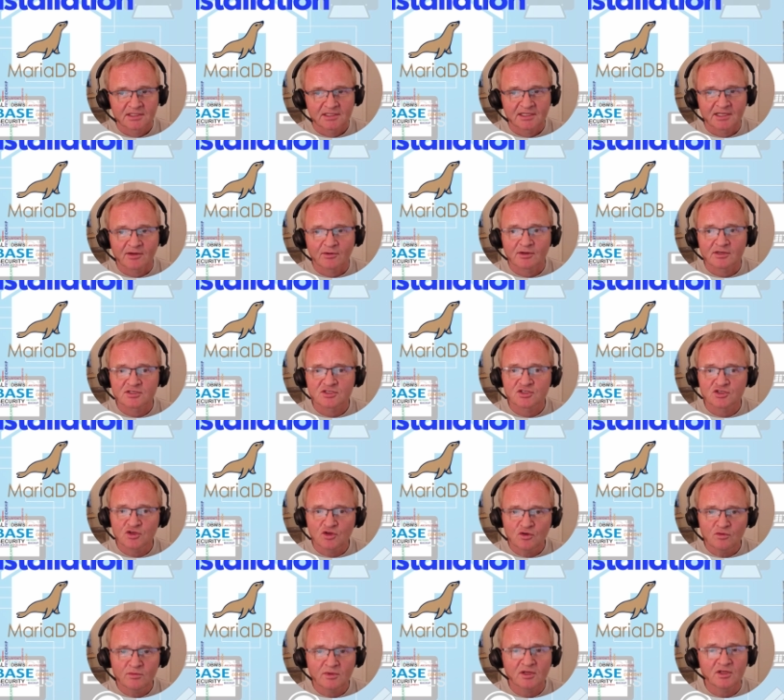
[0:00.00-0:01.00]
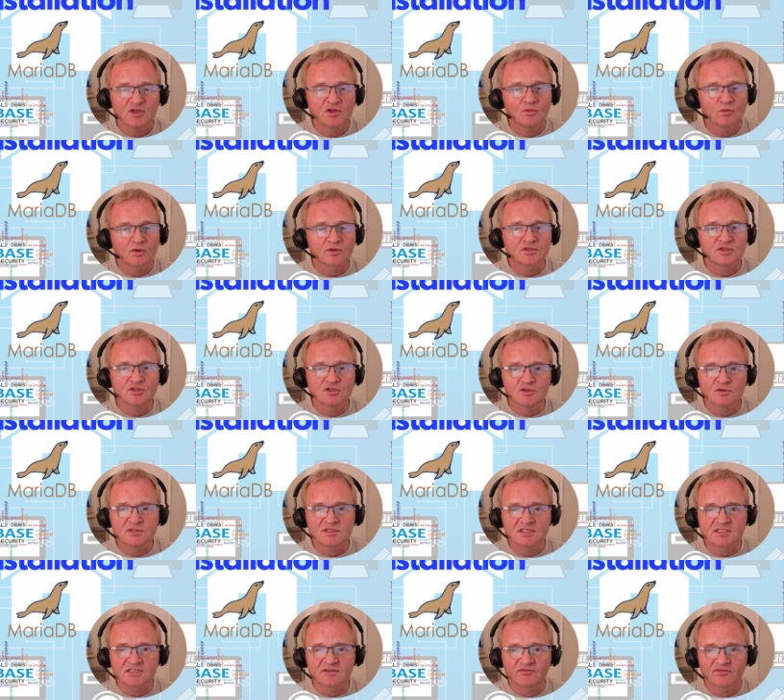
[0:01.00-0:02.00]
now, I assume that you want to use
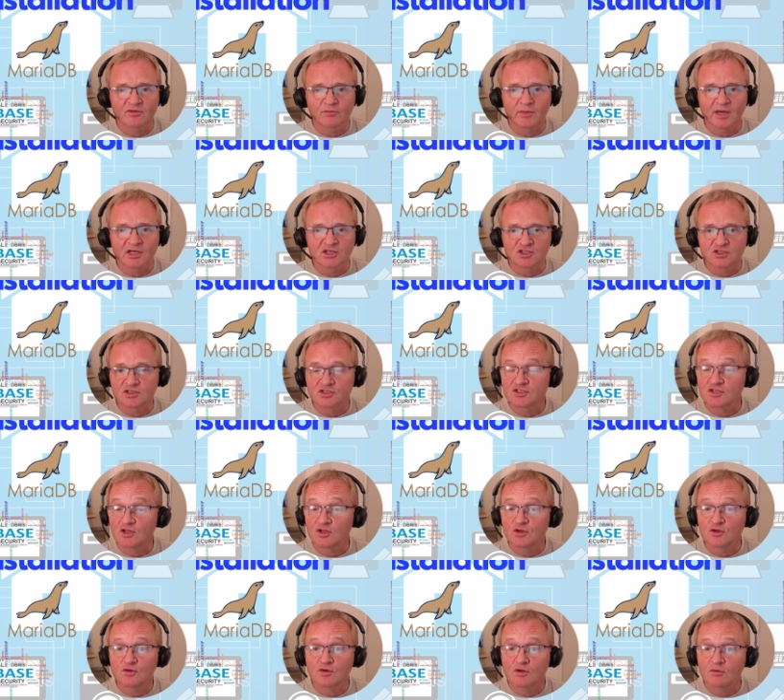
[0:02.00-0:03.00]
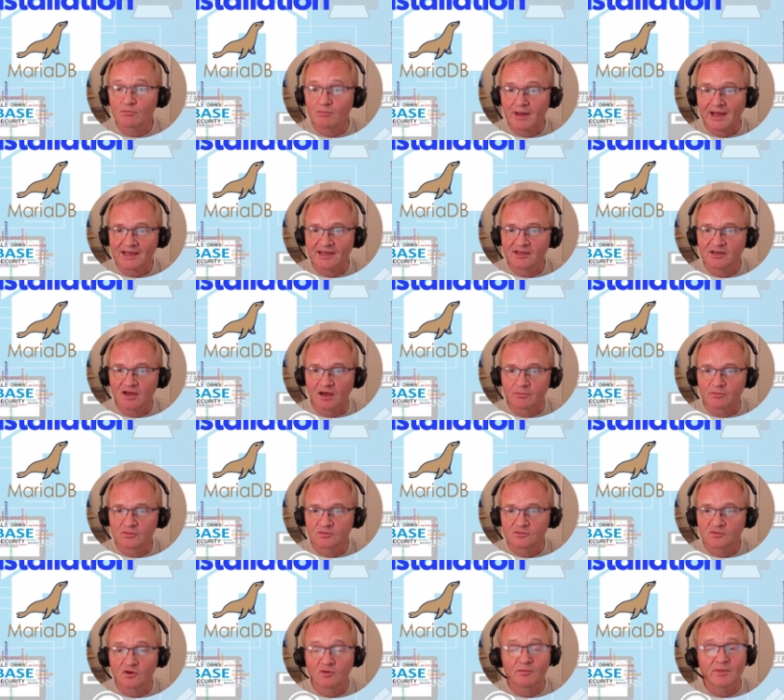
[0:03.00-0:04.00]
this information so that you can back it up
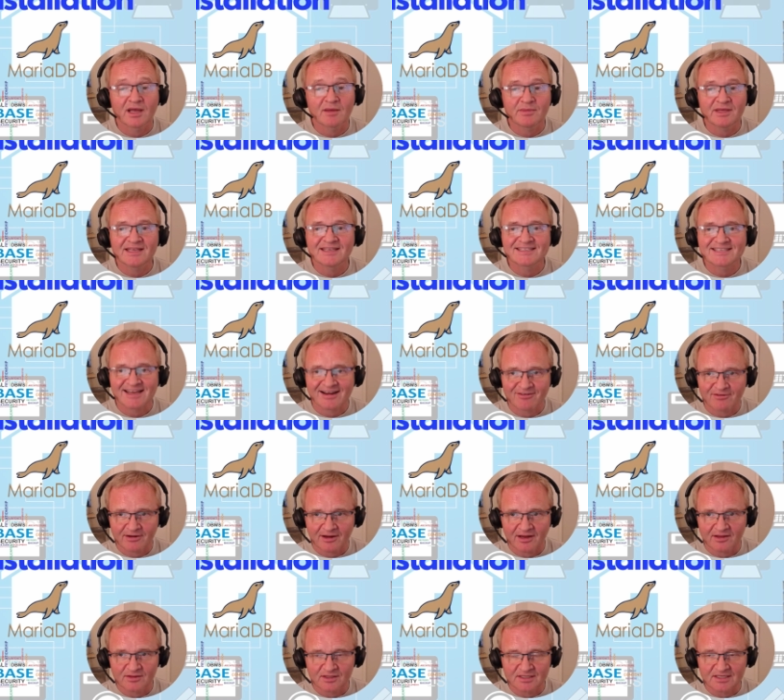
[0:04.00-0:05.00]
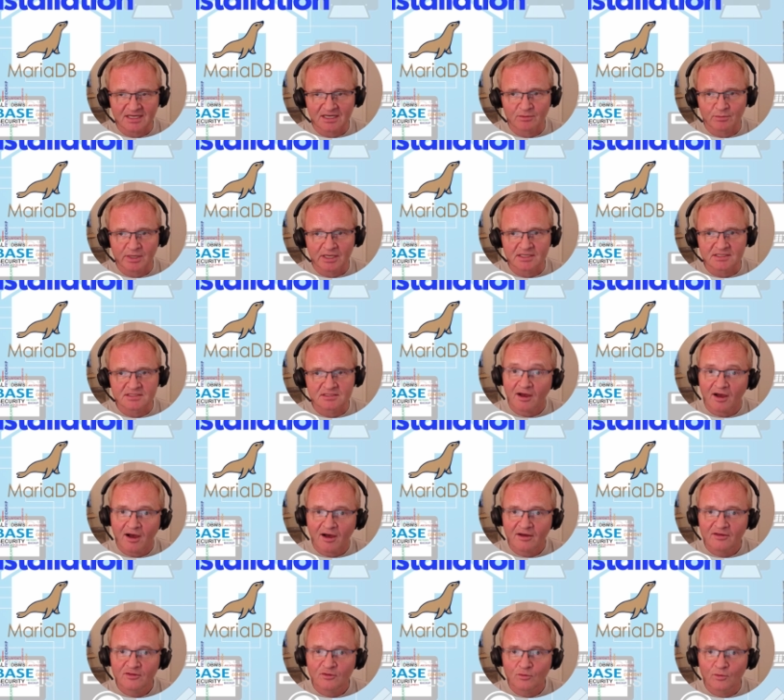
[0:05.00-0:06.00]
or maybe interrogate the database.
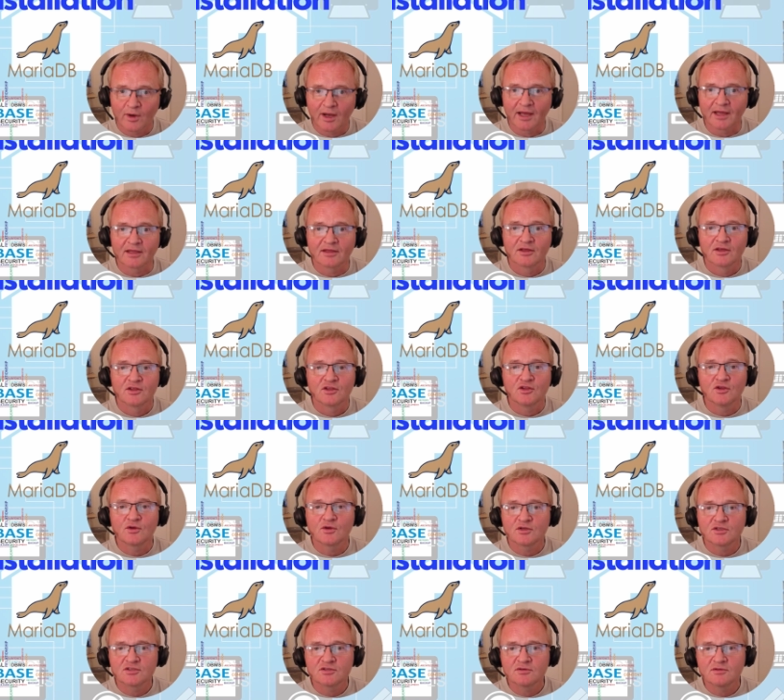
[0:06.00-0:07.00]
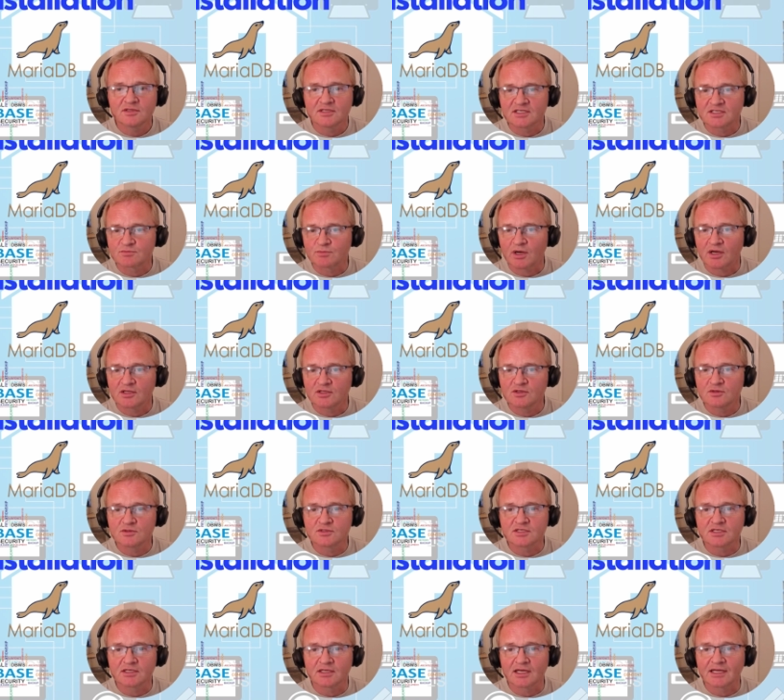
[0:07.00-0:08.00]
Either way, you can do this by
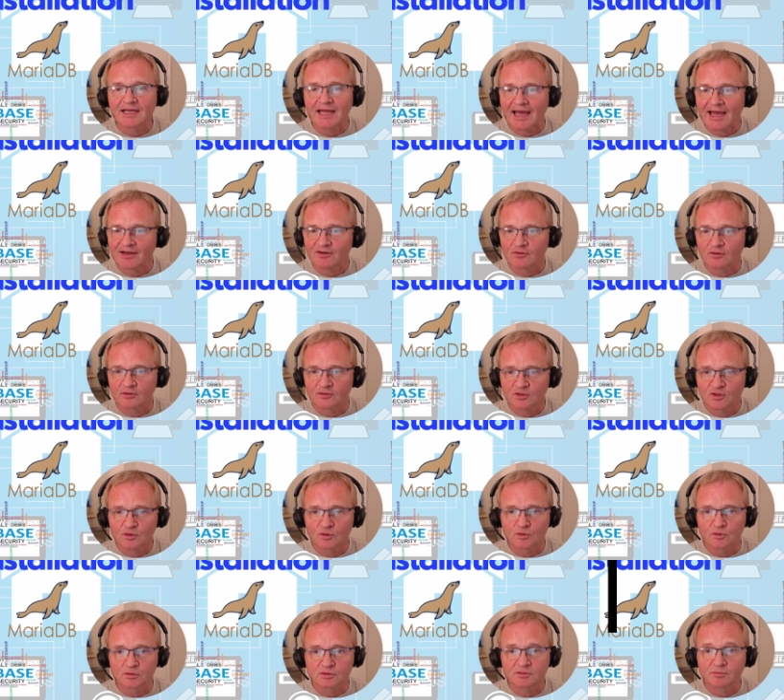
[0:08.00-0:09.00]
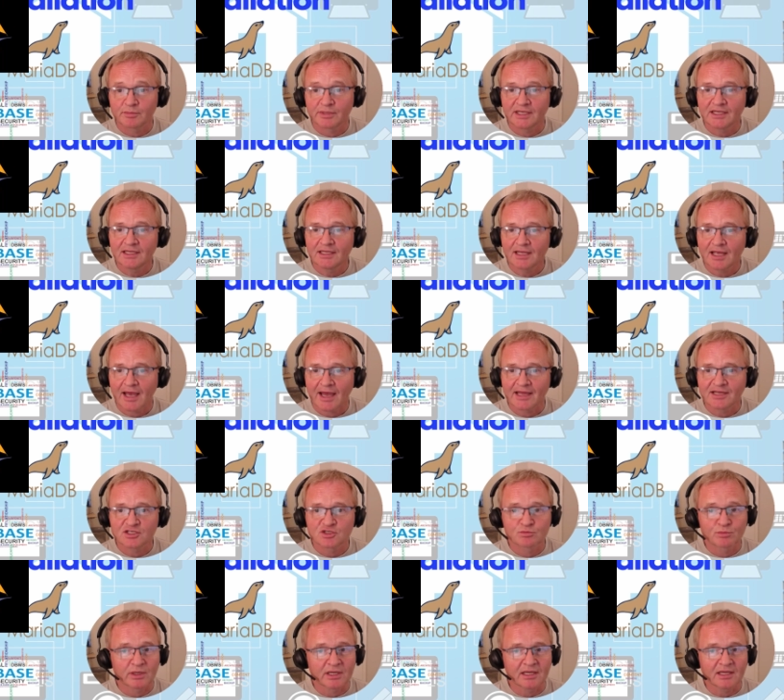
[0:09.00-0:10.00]
using an add-on called
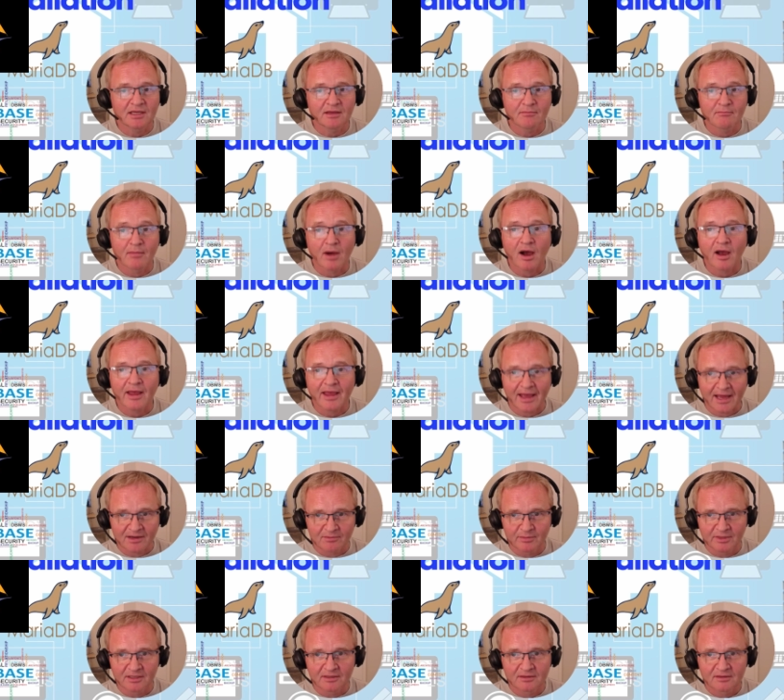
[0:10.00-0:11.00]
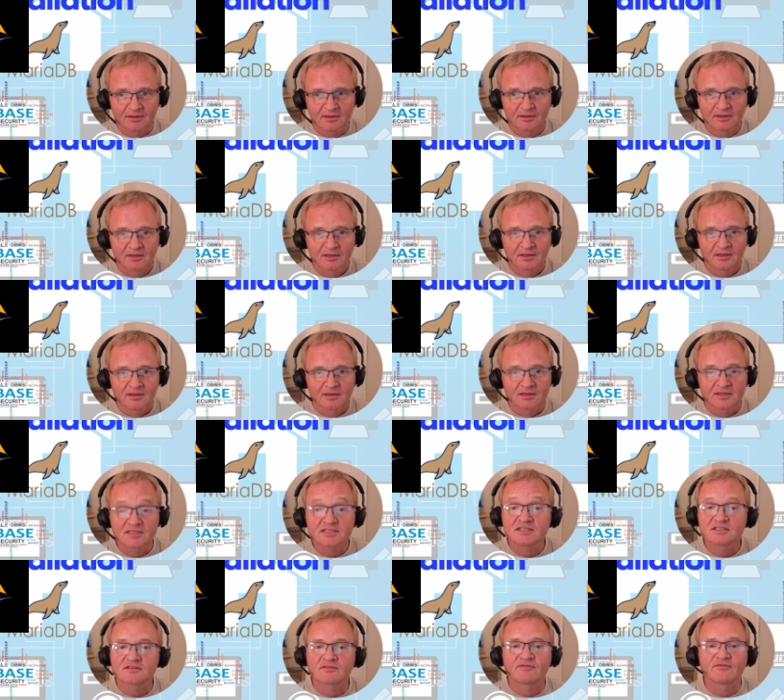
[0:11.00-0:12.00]
PHP My Admin. This
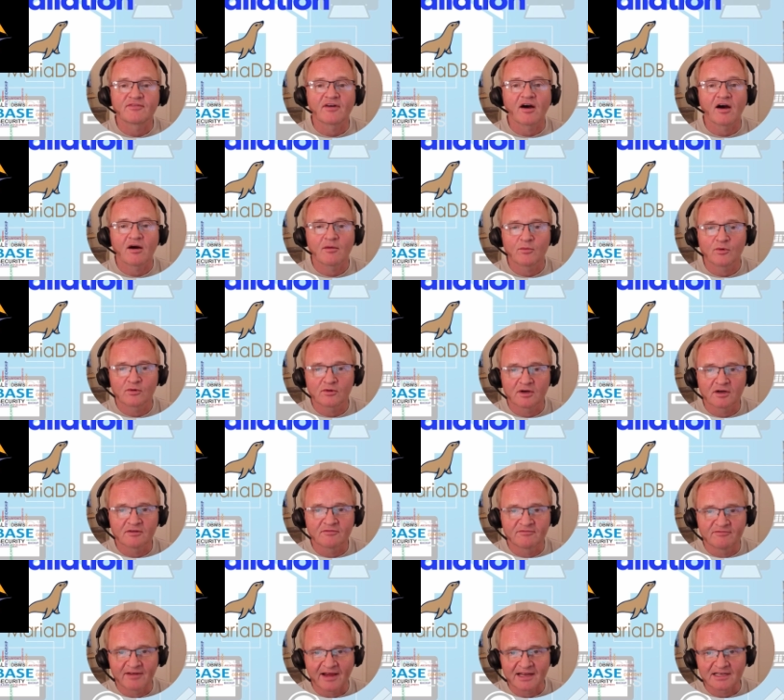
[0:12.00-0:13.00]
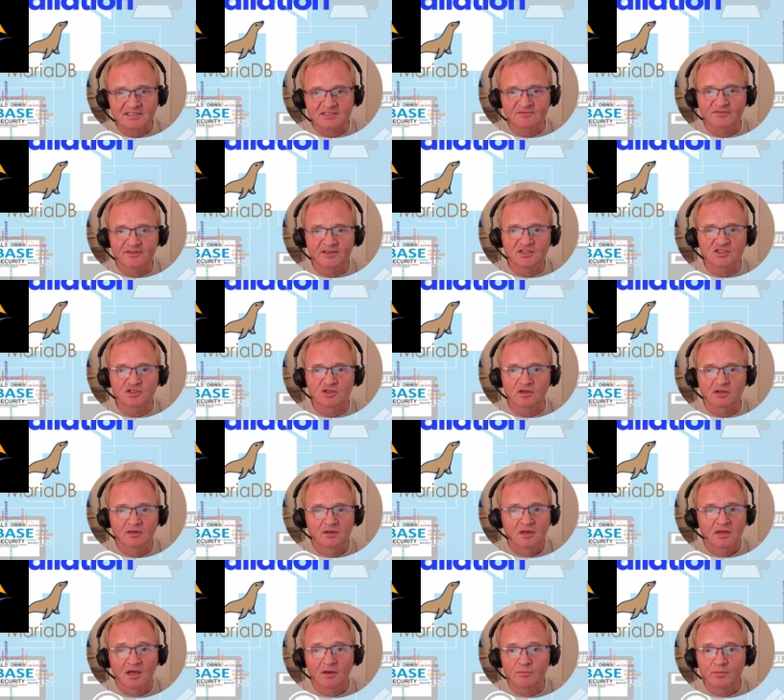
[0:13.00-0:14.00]
is a far more advanced feature
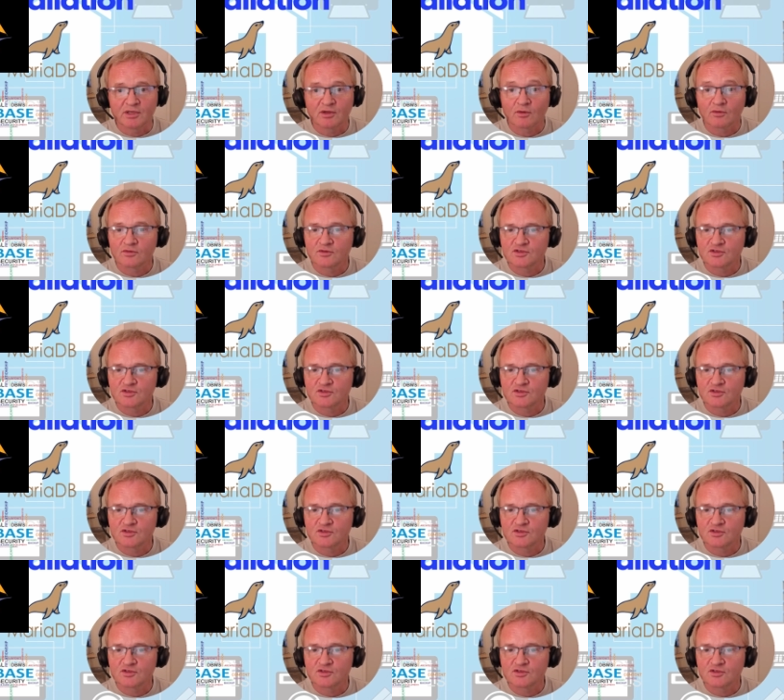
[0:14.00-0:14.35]
and beyond